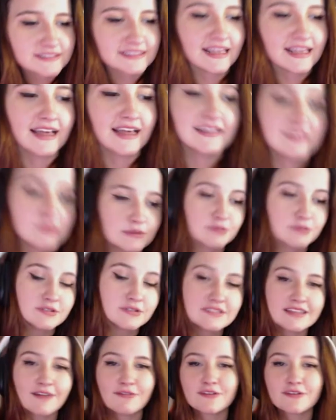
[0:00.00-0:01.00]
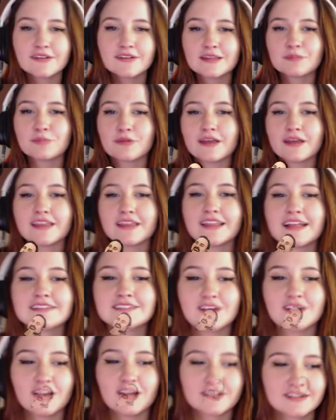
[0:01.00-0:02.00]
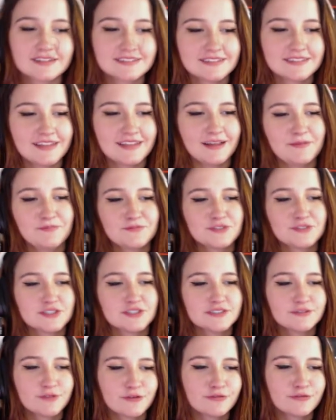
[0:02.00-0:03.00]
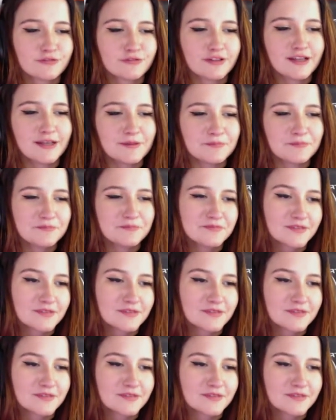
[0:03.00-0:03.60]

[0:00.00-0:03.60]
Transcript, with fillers: Yes, we will definitely play that song next time. Just for flame.